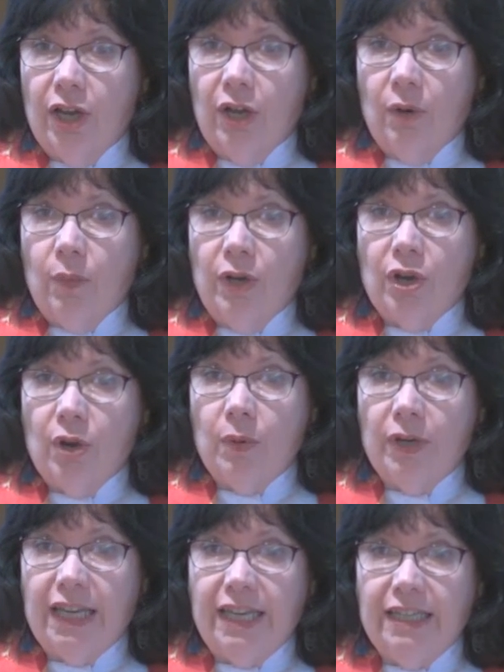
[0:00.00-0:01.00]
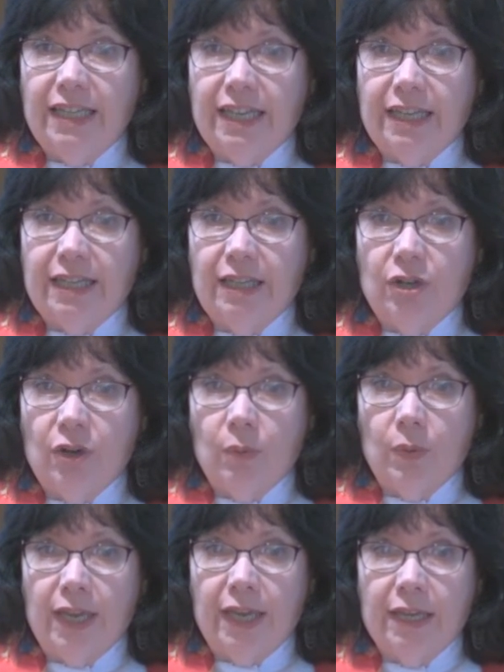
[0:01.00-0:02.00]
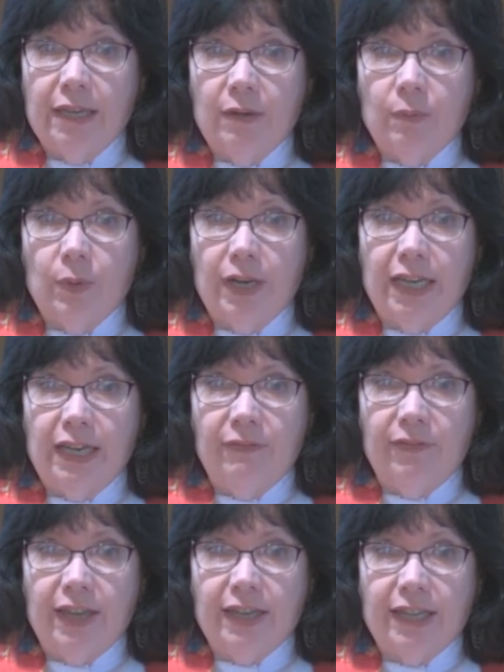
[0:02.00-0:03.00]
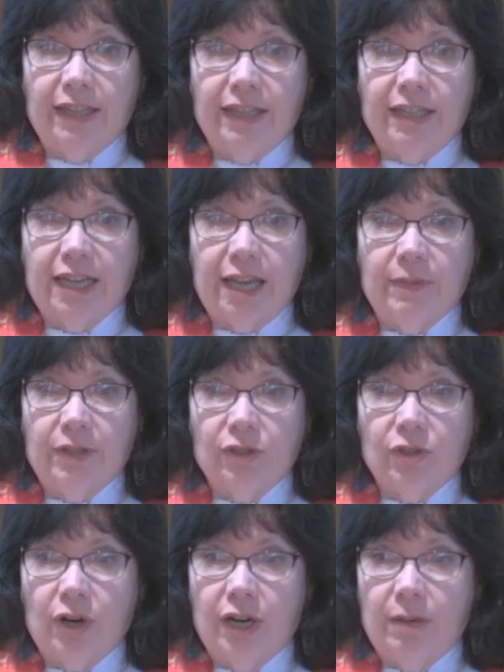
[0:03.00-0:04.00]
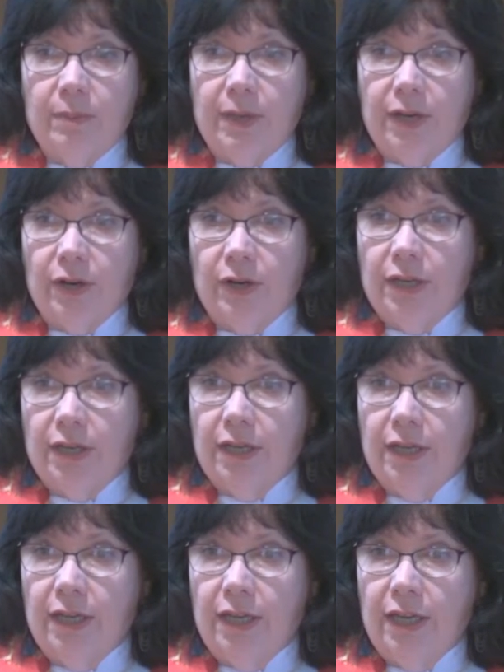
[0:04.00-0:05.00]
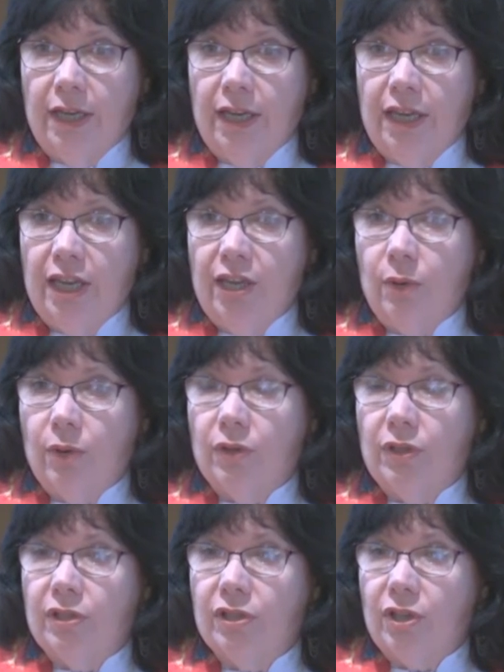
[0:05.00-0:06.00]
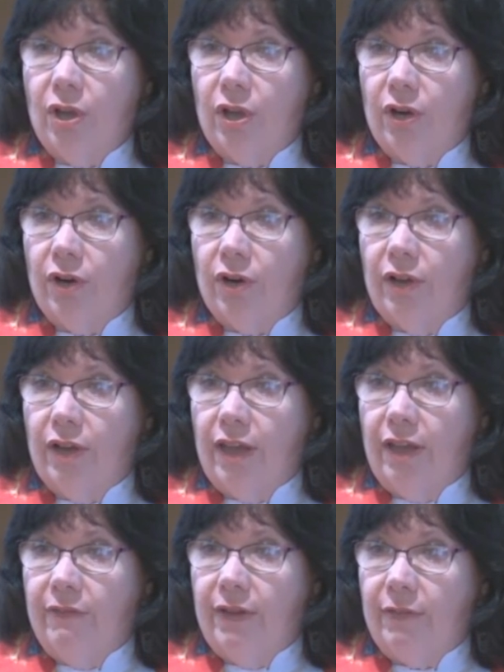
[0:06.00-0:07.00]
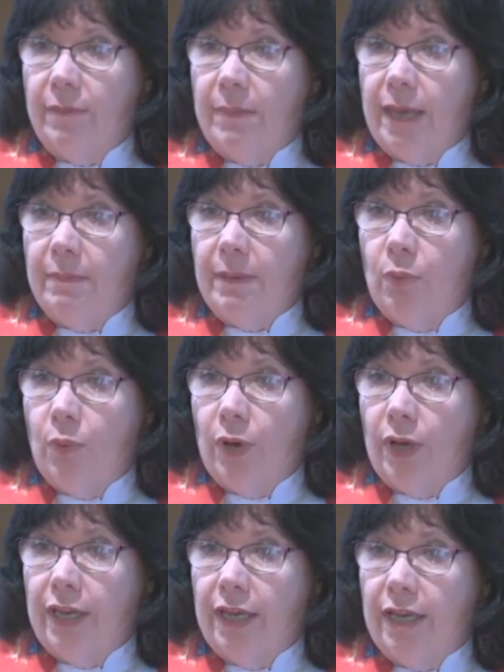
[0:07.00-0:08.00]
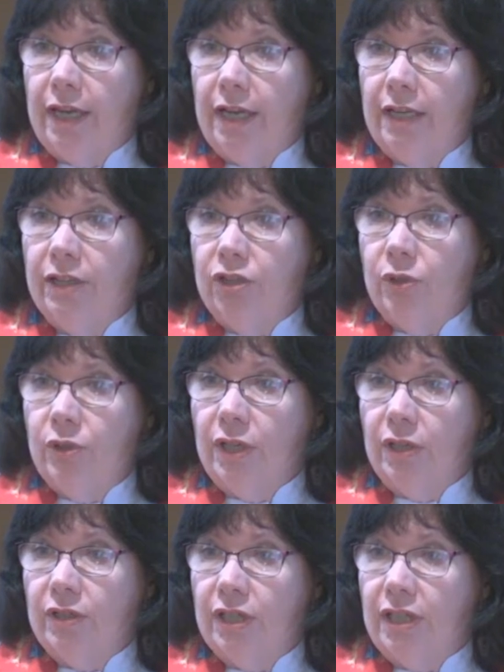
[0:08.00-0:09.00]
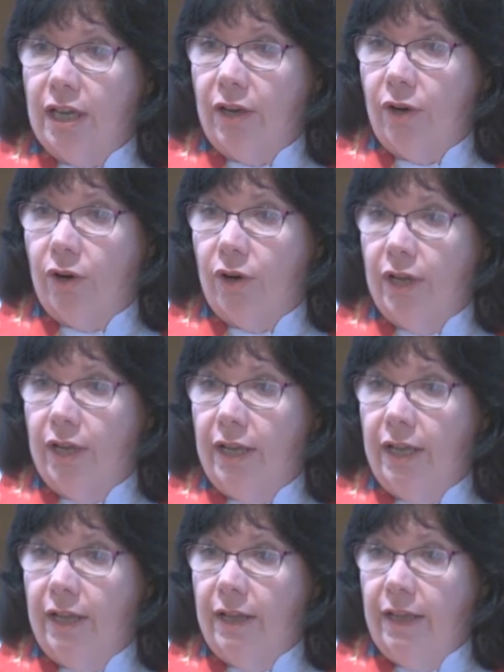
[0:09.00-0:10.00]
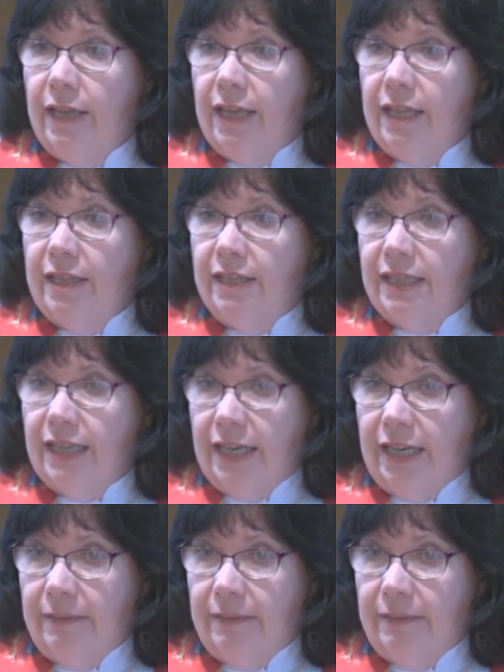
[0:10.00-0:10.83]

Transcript: We know what he did, don't we, when he found out the time the star had appeared. He ordered the slaughter of every baby boy two years and younger in the city.